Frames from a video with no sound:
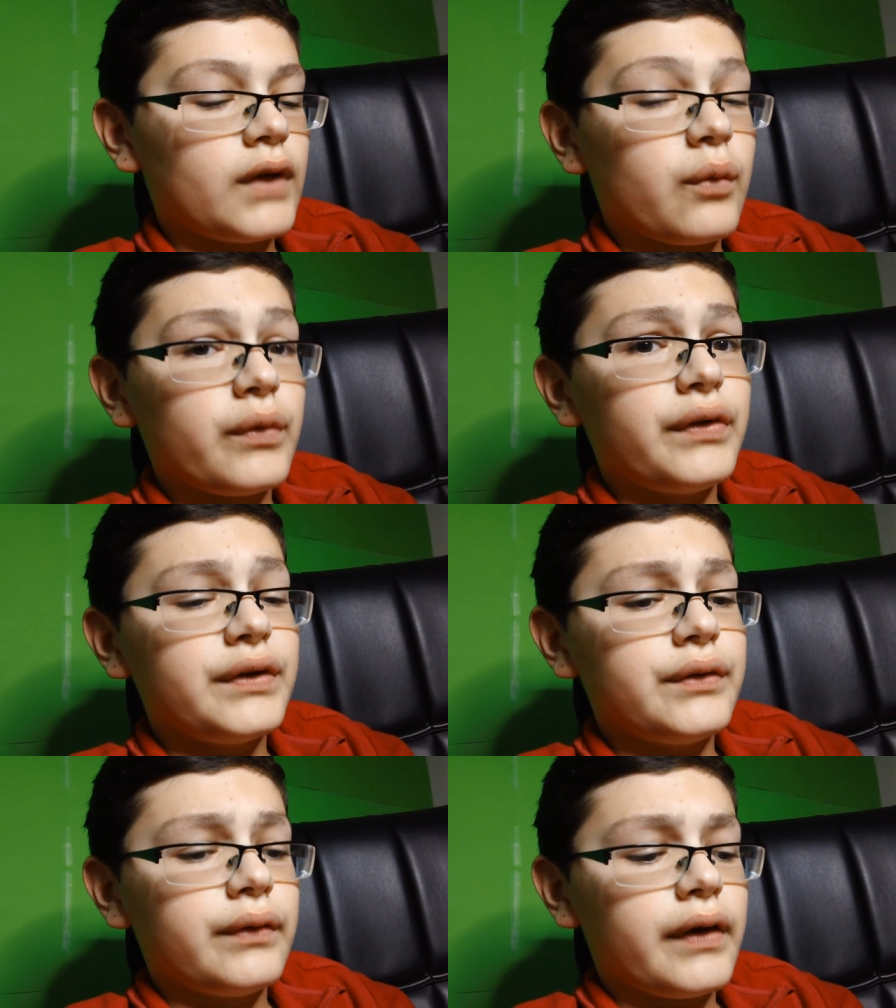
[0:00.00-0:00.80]
really
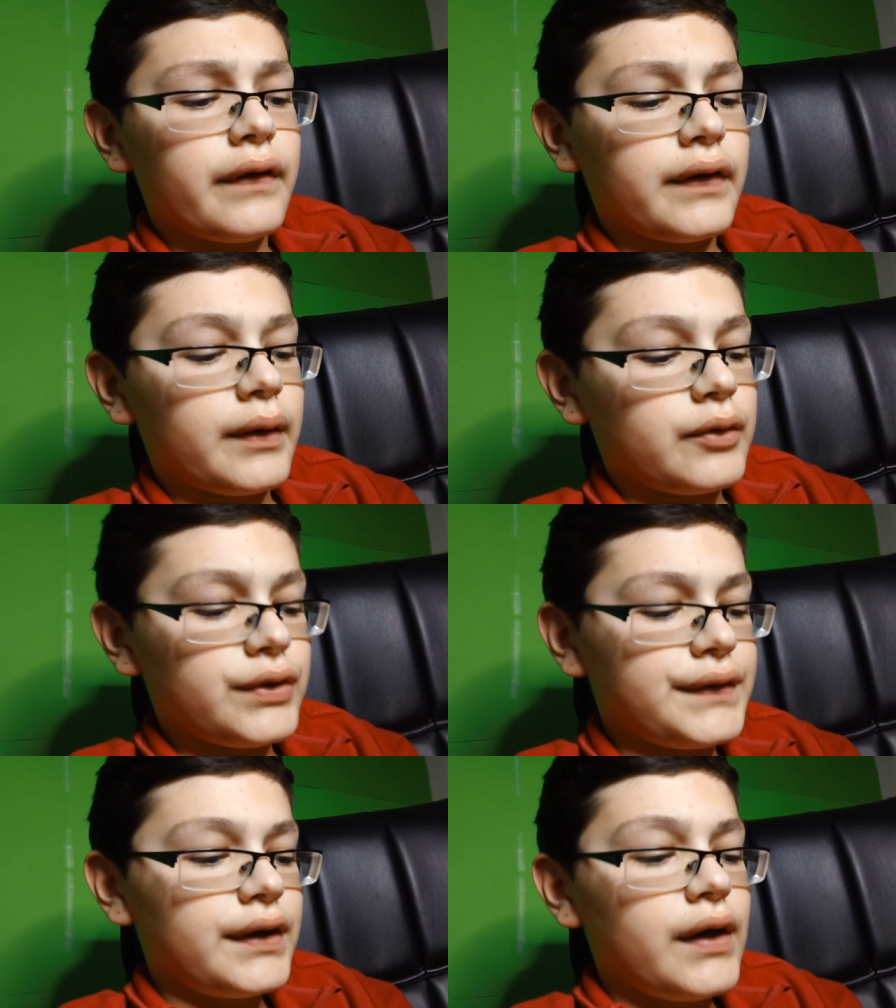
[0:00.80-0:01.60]
do nothing. I
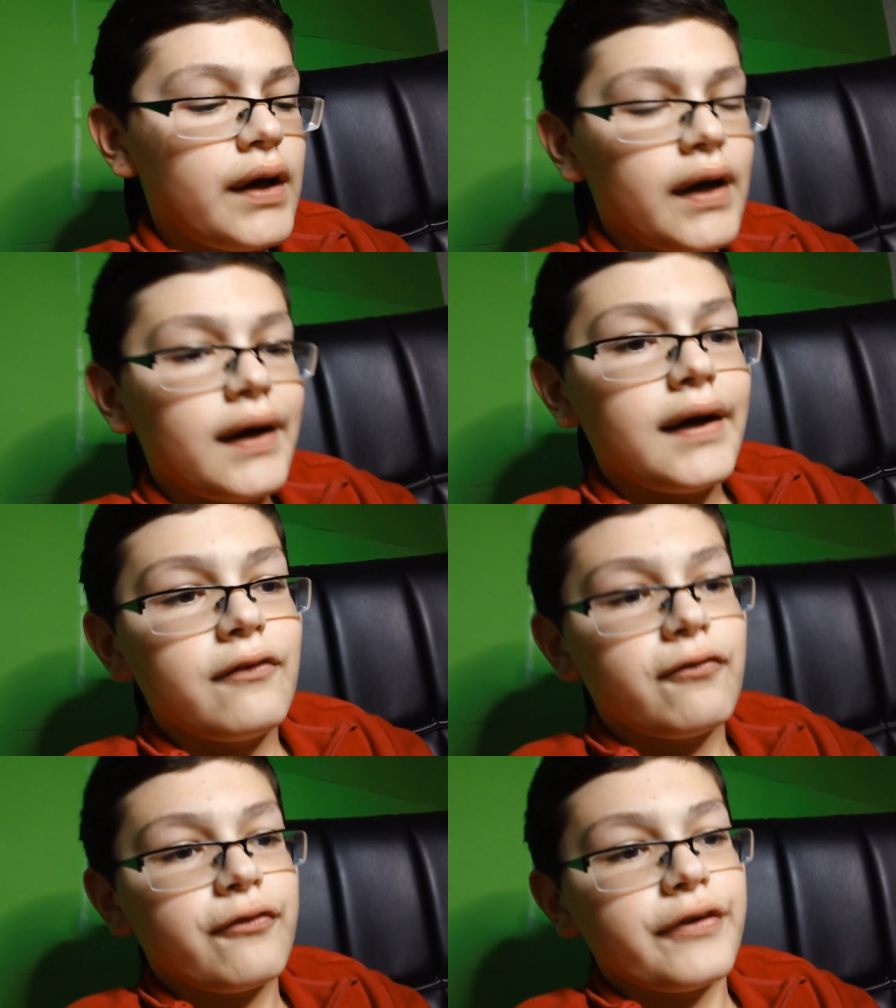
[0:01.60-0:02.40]
just
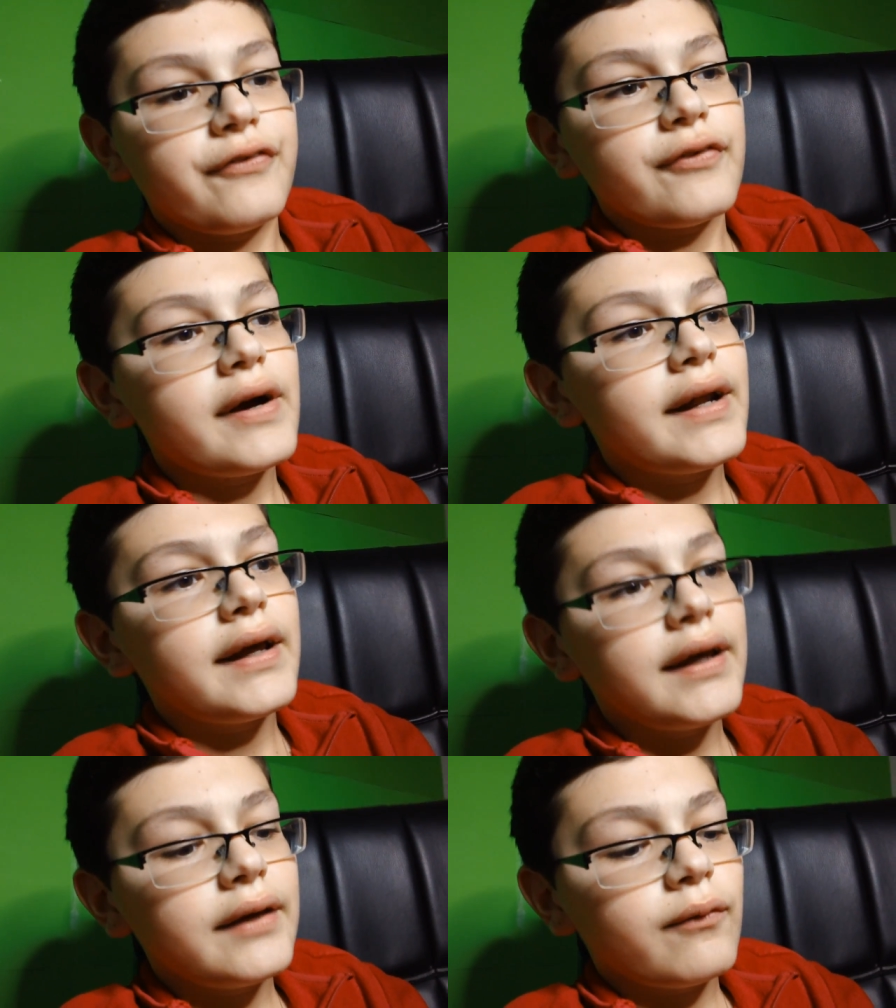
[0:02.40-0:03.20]
every
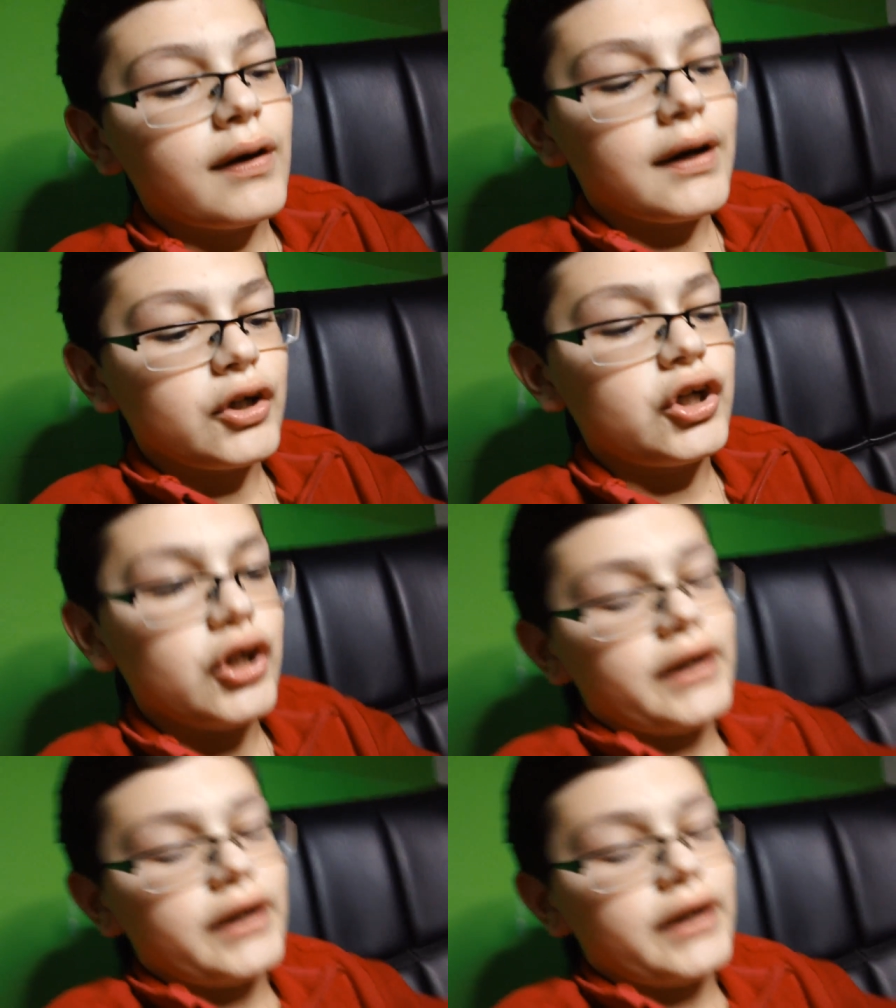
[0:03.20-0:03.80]
Friday watch.